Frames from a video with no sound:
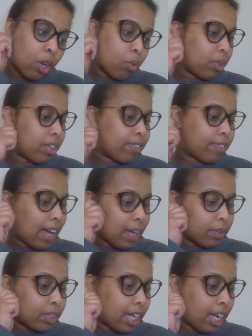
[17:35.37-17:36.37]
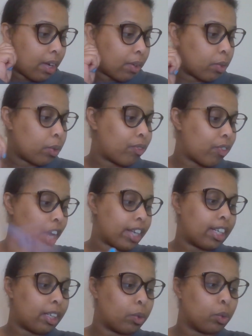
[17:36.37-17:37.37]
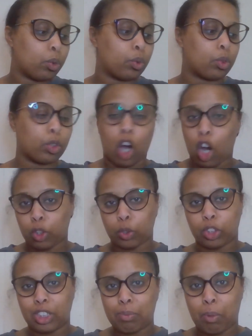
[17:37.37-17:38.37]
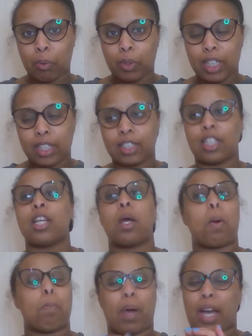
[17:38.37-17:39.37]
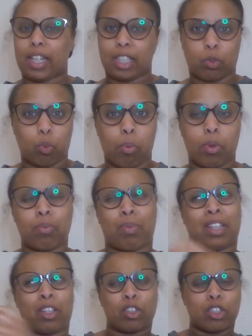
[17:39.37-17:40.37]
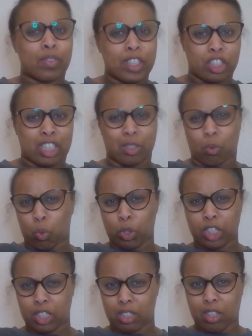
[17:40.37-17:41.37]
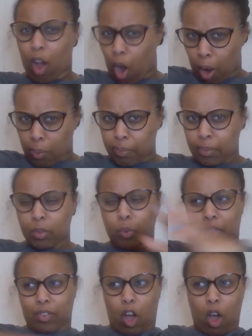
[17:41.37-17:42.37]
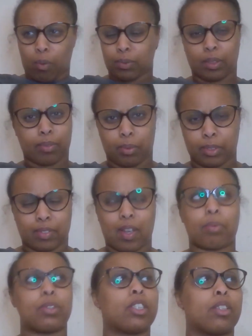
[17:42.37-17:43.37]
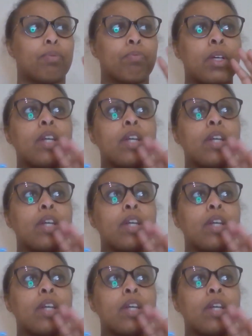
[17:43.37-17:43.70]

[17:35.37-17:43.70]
we found out, finally, who kūkakushiba was. Badass woman, by the looks of it. She has a wooden arm. One of her arms, something must have happened to him.